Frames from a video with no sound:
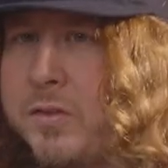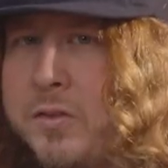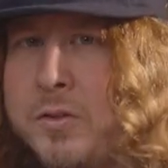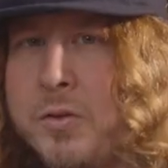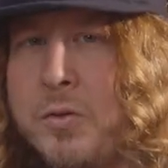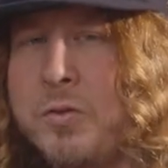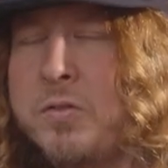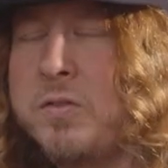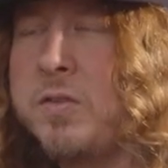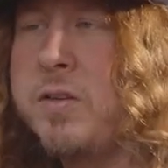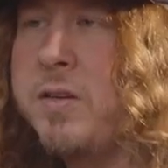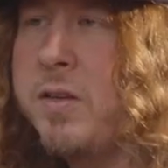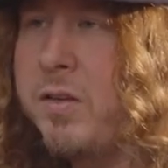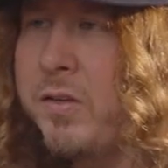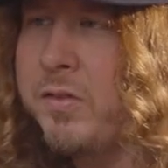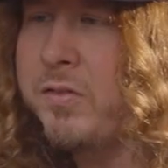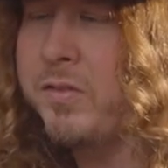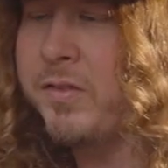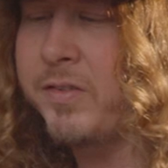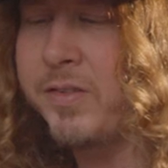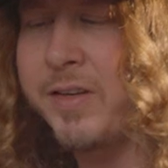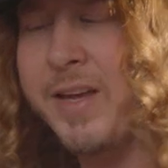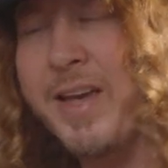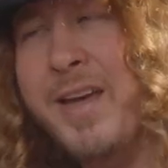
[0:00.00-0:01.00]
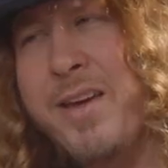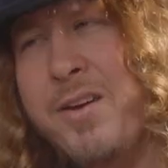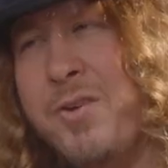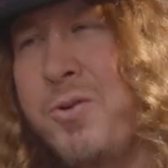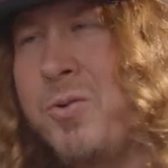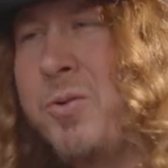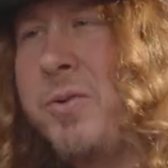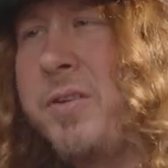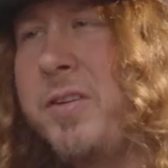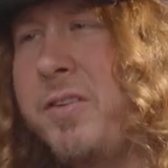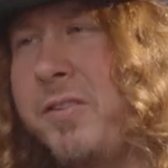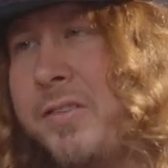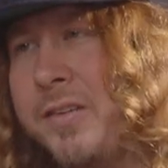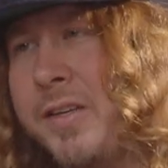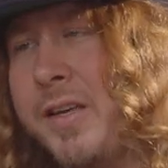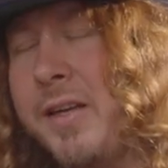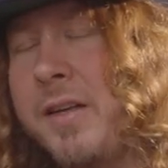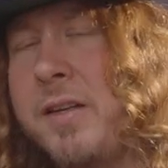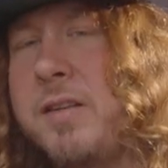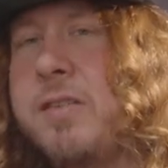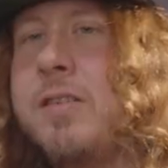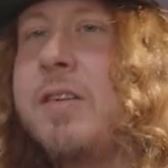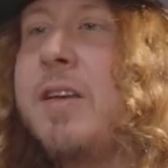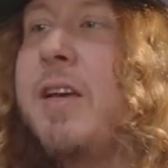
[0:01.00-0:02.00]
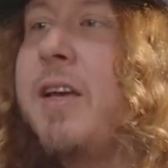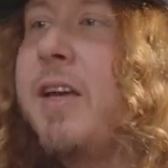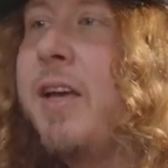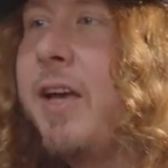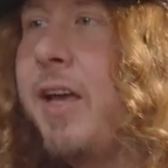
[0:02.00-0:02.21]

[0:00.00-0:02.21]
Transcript: goes to Nils and I was like, hey, who are these kids?